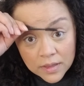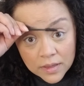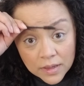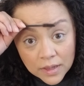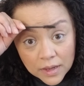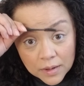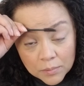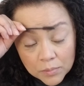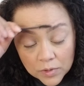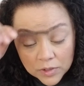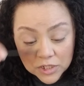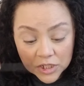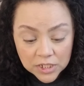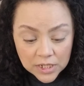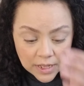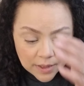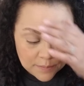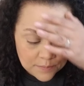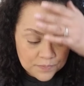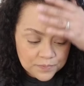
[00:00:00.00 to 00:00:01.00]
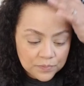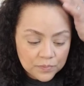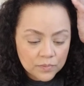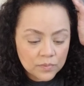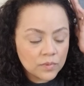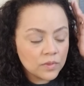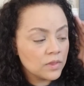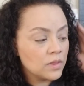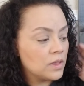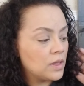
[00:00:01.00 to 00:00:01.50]
I brush it up,
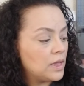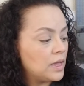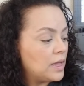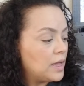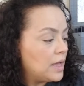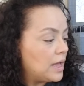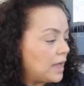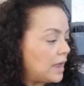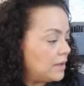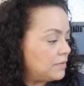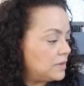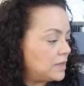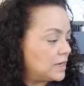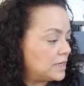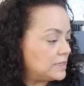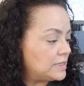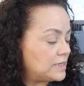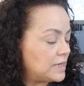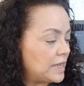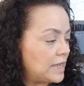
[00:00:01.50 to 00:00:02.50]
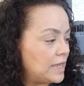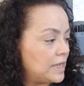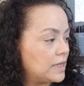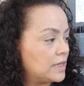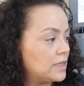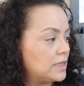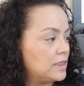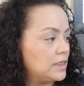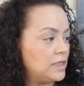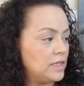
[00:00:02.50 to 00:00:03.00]
and then I take
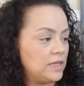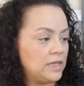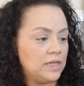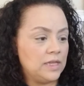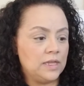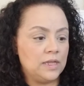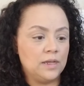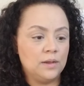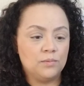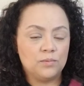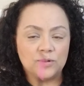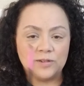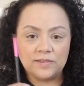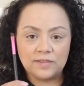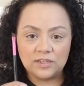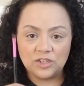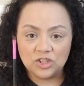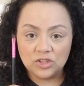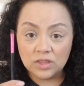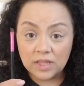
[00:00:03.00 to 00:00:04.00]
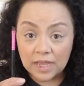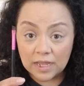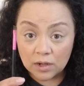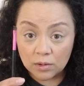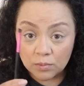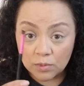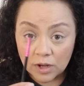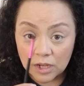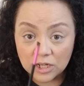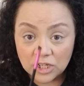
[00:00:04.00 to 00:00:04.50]
the precision liner
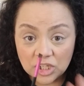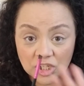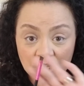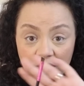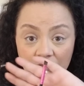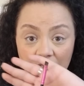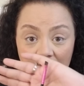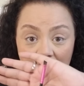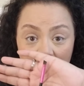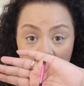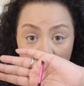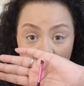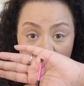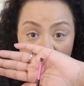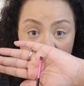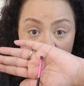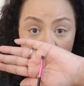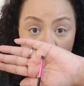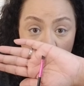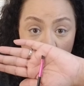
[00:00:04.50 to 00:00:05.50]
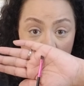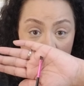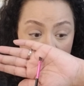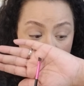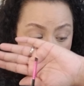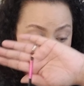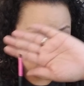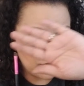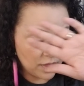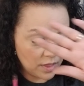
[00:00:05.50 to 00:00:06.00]
brush that comes
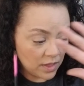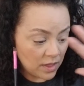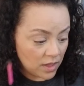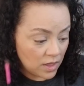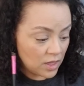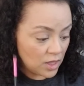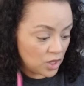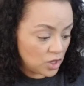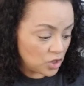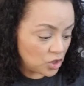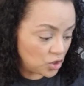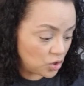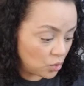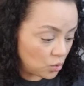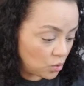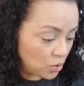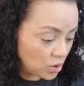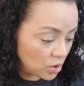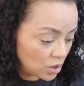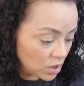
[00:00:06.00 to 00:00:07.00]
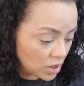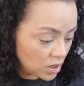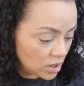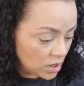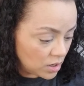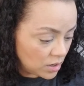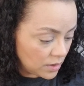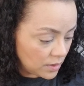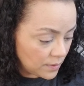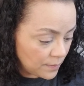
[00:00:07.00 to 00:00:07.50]
with your
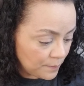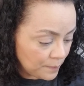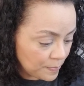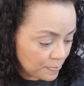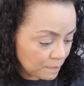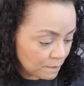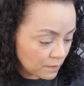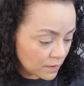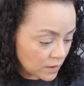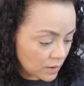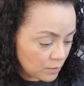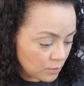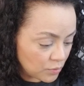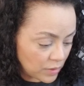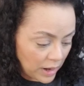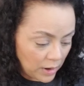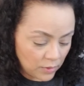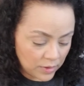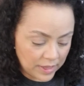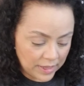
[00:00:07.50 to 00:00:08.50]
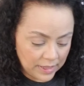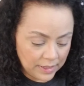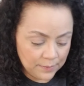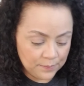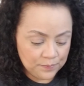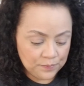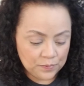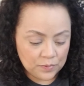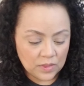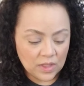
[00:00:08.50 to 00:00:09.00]
brow kit.
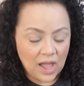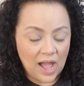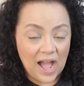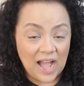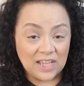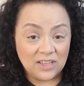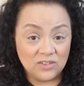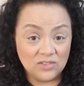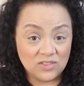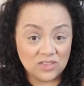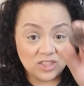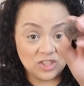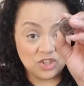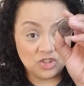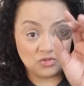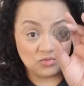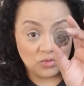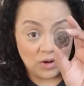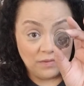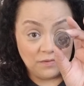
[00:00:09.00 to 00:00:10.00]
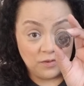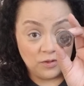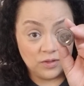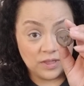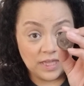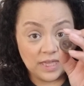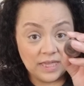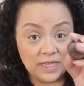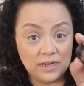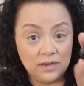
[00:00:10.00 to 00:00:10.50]
I use the truffle
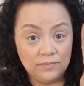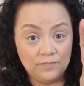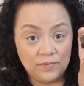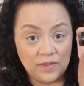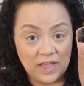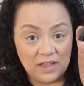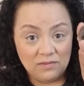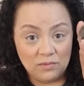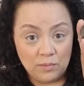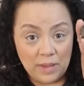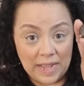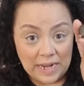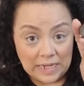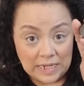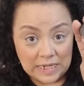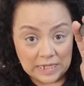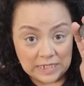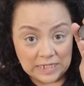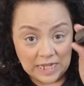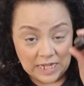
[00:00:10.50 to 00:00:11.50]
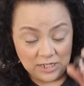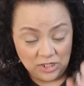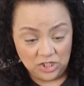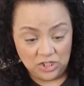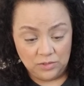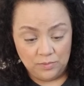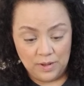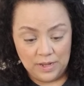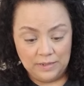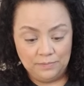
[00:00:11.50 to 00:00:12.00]
kit. I have a magnet attached
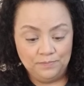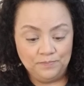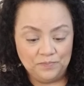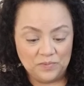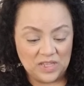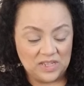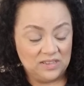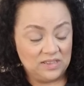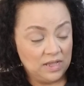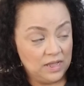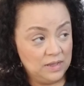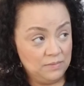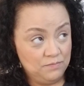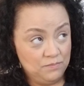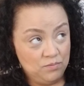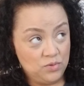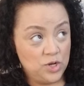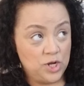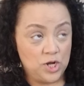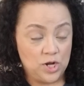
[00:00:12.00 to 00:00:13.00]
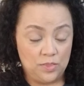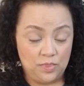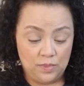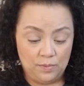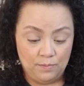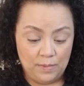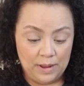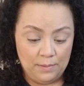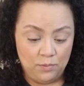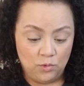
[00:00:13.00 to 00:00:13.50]
to mine because I put it on
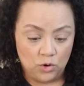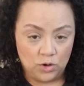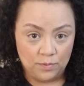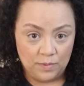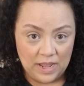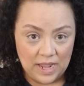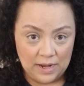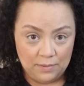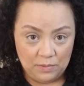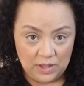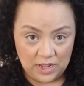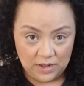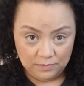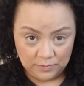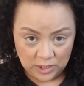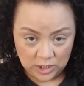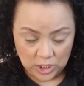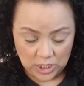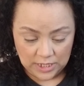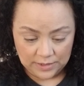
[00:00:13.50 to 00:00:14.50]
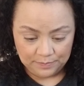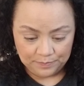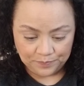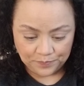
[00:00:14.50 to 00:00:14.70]
my board behind me a lot.